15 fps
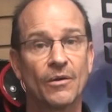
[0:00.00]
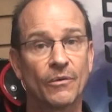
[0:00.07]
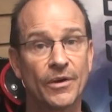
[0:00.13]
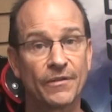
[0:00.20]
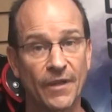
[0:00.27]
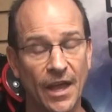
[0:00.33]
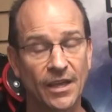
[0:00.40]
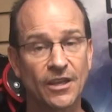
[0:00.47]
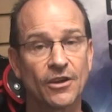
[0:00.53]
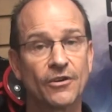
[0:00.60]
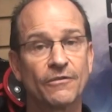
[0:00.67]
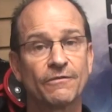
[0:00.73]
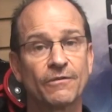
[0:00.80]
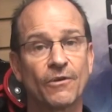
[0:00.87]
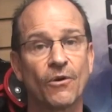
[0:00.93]
We thank you
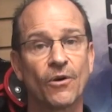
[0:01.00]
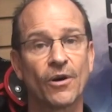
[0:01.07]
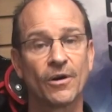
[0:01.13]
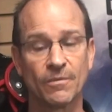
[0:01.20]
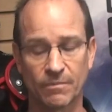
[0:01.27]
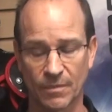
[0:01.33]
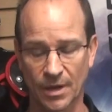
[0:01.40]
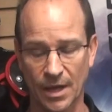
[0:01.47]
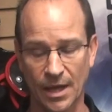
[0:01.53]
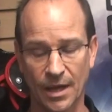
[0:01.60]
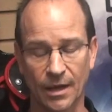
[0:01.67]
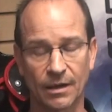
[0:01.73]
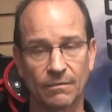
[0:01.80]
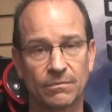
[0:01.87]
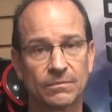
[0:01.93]
for
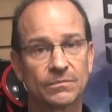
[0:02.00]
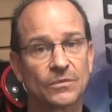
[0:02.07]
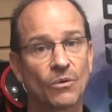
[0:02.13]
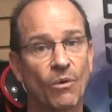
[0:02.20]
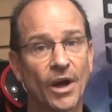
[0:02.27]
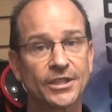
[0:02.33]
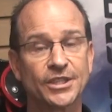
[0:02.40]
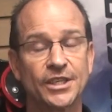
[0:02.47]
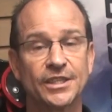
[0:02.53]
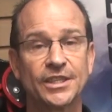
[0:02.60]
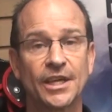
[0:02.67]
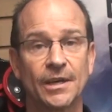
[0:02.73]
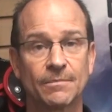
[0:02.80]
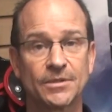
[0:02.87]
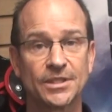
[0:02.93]
watching
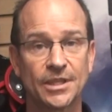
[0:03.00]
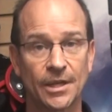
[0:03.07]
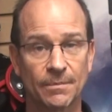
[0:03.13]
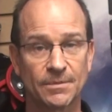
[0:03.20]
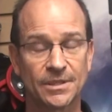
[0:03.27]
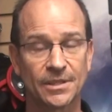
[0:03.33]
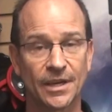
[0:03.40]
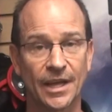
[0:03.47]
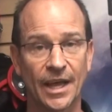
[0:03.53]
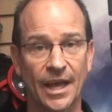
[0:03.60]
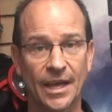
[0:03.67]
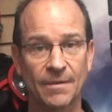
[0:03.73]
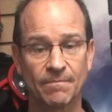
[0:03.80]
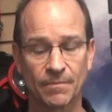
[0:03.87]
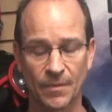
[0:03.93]
Tim's Tips
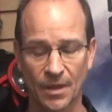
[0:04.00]
today.